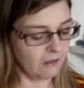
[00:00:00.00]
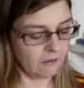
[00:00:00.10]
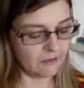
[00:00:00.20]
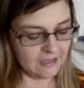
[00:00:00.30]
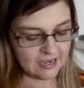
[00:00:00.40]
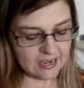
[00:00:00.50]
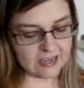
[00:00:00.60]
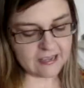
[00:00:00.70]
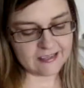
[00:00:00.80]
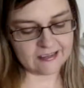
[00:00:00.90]
Okay,
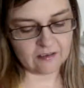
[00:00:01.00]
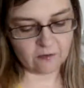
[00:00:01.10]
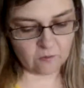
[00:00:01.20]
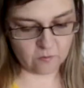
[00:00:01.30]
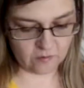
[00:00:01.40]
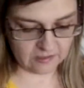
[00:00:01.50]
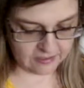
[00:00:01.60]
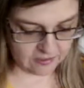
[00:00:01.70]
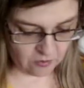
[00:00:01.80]
so let's